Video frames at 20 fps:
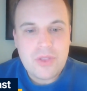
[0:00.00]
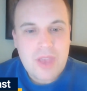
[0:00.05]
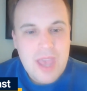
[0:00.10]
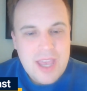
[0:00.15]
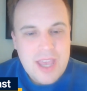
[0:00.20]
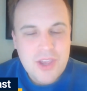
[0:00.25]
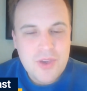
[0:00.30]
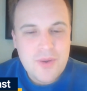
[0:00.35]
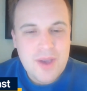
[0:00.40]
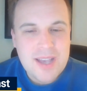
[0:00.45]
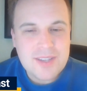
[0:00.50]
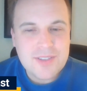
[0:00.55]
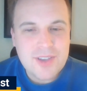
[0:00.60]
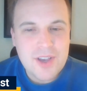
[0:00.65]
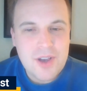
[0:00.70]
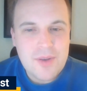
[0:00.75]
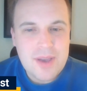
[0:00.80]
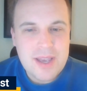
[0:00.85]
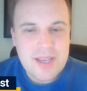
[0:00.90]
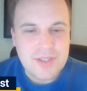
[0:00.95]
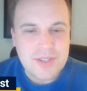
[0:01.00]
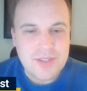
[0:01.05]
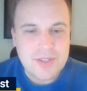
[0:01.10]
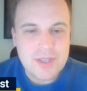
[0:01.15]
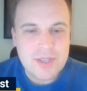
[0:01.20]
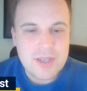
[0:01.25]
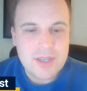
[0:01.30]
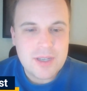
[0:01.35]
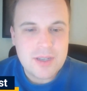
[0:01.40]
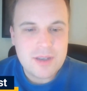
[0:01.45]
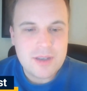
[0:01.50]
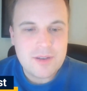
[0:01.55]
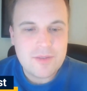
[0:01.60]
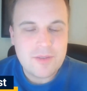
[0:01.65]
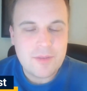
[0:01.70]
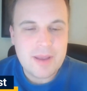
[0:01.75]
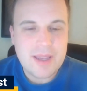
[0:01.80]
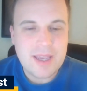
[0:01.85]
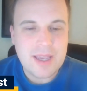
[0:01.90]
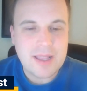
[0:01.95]
Thank you, as always,
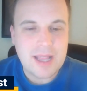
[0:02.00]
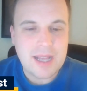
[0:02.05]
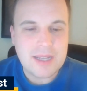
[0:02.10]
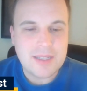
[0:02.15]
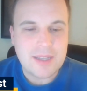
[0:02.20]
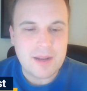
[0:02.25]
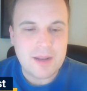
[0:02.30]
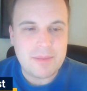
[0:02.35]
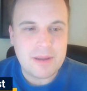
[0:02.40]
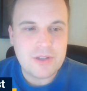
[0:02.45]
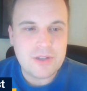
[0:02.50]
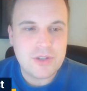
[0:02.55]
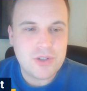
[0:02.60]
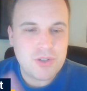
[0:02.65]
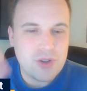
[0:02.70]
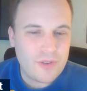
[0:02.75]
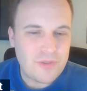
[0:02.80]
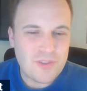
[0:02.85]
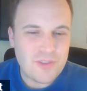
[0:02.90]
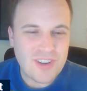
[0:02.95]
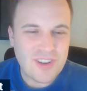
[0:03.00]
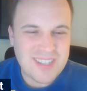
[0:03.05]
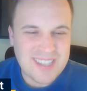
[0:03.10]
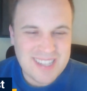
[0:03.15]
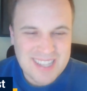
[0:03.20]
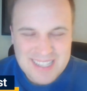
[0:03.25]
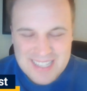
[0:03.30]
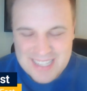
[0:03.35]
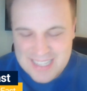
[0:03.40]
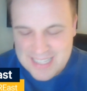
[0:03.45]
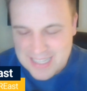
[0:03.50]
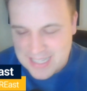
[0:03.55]
for making Locked On Pacers your first listen